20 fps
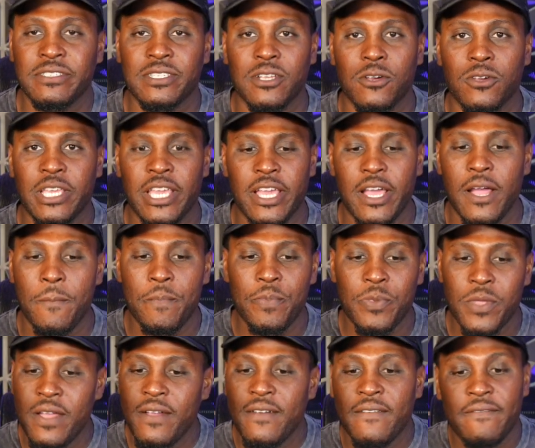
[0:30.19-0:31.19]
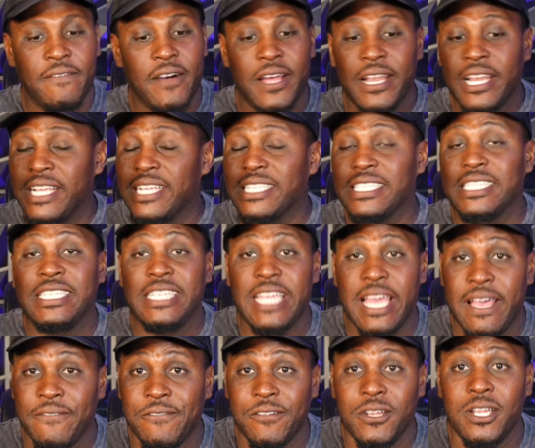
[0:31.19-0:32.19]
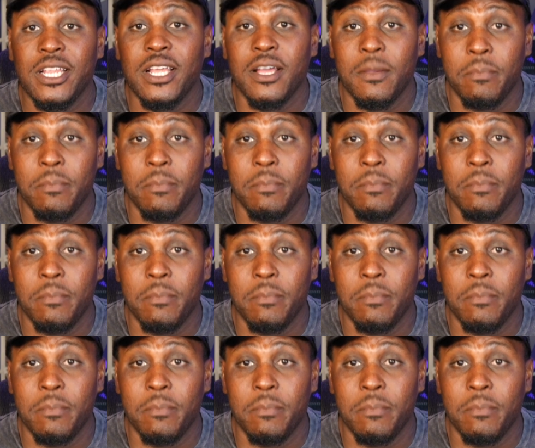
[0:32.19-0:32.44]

So yeah, funding is definitely